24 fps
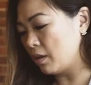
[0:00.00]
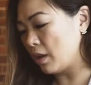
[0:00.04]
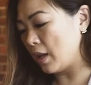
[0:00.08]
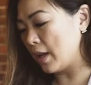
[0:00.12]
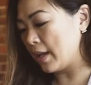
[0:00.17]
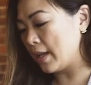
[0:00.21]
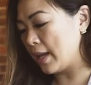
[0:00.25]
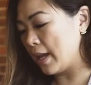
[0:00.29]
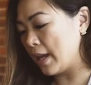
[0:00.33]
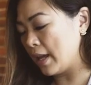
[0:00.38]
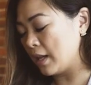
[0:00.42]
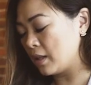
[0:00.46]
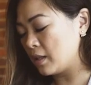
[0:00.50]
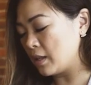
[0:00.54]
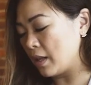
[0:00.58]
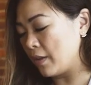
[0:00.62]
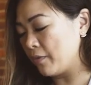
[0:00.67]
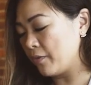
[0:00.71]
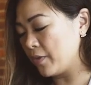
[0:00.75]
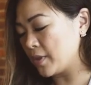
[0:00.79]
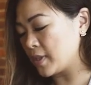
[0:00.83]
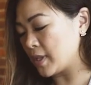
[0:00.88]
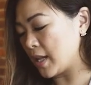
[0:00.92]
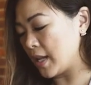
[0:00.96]
I can't
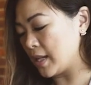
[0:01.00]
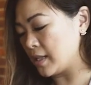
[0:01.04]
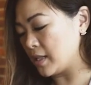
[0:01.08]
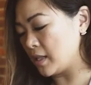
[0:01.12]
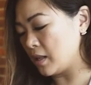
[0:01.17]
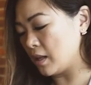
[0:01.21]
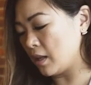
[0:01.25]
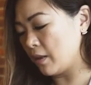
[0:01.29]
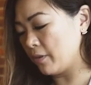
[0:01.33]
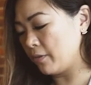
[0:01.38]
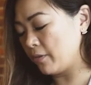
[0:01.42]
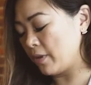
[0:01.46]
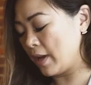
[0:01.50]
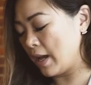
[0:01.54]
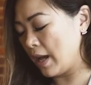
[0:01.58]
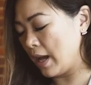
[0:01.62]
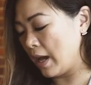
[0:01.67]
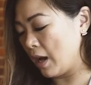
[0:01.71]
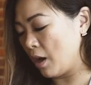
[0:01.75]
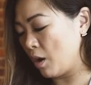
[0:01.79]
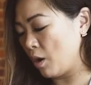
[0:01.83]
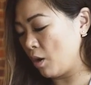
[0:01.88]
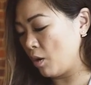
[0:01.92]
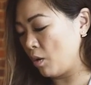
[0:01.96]
emphasize enough
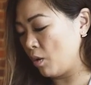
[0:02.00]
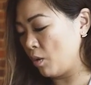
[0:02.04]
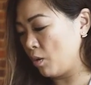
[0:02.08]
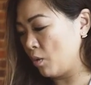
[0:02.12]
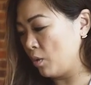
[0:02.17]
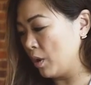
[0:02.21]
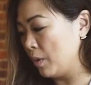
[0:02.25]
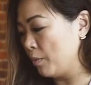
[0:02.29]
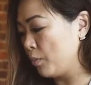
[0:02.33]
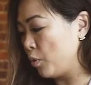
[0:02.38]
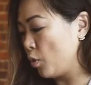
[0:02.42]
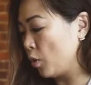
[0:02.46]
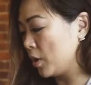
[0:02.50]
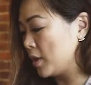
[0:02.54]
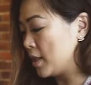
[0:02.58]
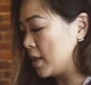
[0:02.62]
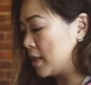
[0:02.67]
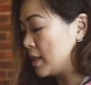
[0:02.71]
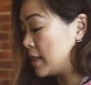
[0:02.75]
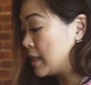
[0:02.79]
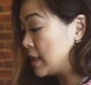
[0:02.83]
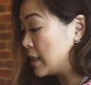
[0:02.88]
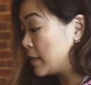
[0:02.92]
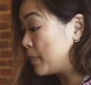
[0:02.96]
how
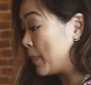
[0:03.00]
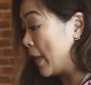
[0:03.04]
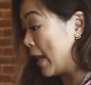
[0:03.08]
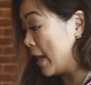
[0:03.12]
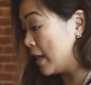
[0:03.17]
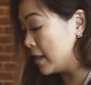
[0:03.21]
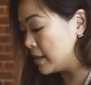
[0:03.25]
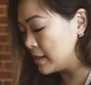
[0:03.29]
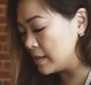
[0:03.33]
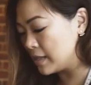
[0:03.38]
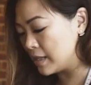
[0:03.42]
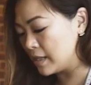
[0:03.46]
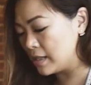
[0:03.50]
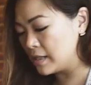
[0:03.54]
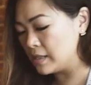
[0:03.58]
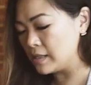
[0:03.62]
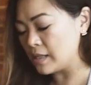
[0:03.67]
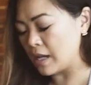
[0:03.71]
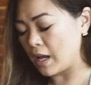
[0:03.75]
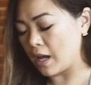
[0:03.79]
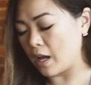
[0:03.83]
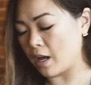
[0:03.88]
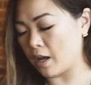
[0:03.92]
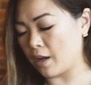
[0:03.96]
important space
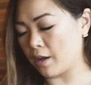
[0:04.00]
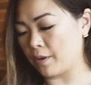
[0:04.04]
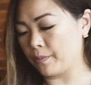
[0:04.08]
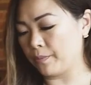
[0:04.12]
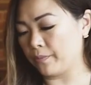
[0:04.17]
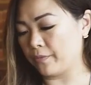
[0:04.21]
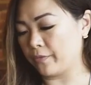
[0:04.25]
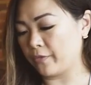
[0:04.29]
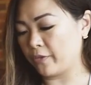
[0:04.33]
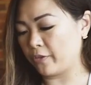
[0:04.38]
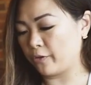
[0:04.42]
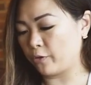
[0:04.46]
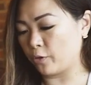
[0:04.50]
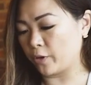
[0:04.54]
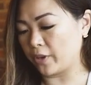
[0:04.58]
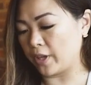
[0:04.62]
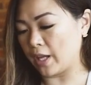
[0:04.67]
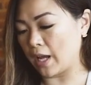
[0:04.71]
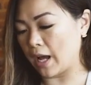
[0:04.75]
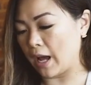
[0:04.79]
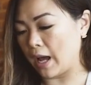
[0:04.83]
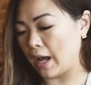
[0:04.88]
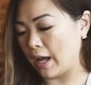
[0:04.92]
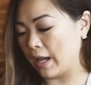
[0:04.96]
is for
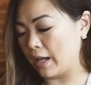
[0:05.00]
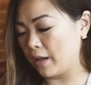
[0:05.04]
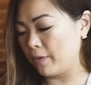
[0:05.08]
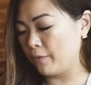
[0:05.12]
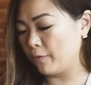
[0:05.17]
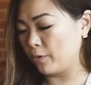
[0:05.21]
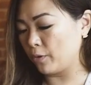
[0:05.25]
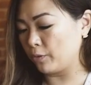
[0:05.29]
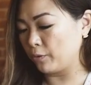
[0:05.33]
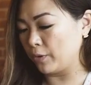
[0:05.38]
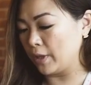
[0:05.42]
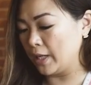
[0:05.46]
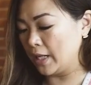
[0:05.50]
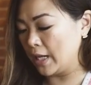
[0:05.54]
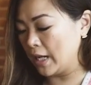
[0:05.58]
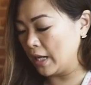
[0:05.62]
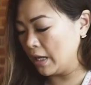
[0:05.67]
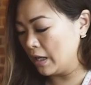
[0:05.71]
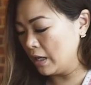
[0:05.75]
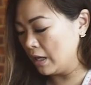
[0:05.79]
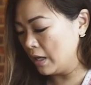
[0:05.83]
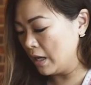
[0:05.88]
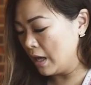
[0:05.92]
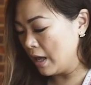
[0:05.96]
the eye, for
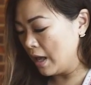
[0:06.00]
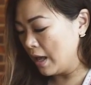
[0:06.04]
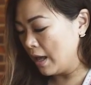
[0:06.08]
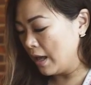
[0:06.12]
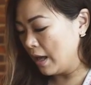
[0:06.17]
reading,